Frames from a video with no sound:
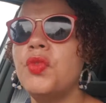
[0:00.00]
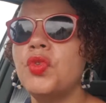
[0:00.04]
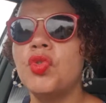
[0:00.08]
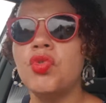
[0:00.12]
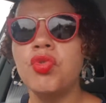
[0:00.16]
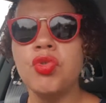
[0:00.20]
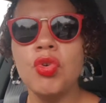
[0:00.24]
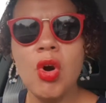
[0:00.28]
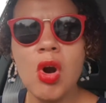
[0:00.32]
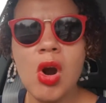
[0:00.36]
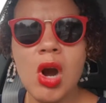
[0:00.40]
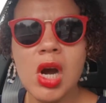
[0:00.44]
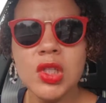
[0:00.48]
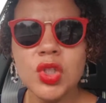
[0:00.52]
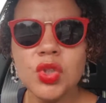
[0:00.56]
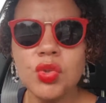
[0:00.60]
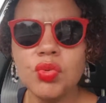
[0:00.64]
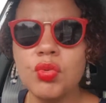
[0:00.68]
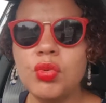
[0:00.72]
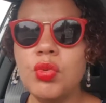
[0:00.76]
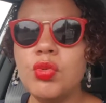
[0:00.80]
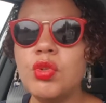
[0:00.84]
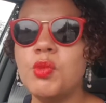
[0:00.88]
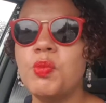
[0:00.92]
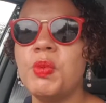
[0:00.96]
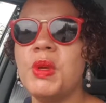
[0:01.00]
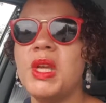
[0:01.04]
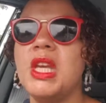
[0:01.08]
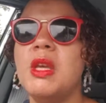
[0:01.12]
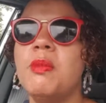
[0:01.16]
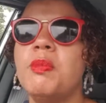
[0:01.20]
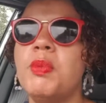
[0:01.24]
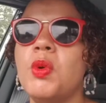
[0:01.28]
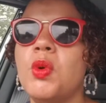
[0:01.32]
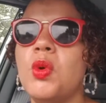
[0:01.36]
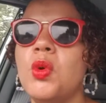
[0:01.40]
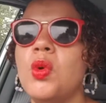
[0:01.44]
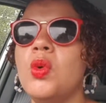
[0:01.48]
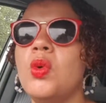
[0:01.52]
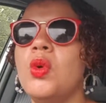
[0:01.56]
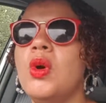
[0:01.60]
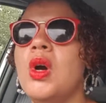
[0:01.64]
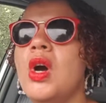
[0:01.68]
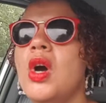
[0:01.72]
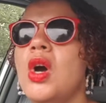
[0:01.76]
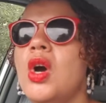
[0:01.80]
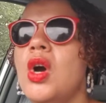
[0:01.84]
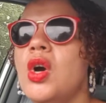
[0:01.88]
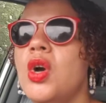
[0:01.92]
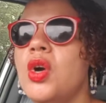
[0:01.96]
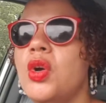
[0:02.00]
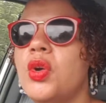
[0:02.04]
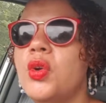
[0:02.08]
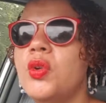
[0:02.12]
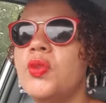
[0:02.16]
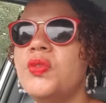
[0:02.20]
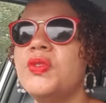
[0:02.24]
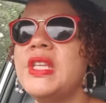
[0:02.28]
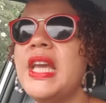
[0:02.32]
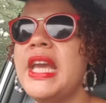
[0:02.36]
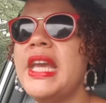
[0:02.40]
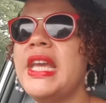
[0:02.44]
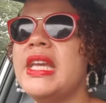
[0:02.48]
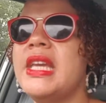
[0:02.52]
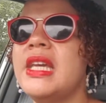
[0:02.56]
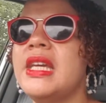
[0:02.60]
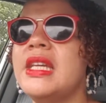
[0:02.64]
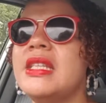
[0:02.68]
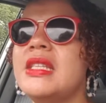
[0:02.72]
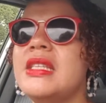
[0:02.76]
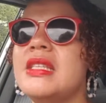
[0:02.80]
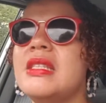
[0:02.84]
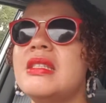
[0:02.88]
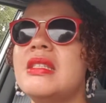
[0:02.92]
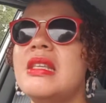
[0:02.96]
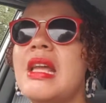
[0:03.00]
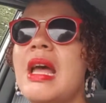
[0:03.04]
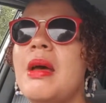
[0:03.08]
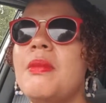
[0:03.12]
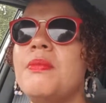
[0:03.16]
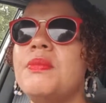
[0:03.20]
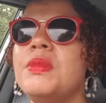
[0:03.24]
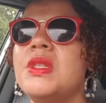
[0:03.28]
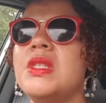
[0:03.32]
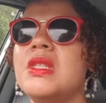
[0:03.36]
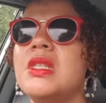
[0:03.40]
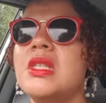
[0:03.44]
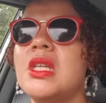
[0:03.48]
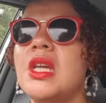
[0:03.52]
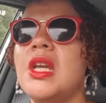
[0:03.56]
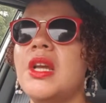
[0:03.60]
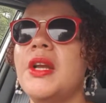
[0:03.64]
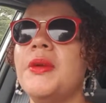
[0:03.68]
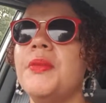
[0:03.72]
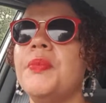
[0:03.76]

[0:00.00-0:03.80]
grassroots people who've taken steps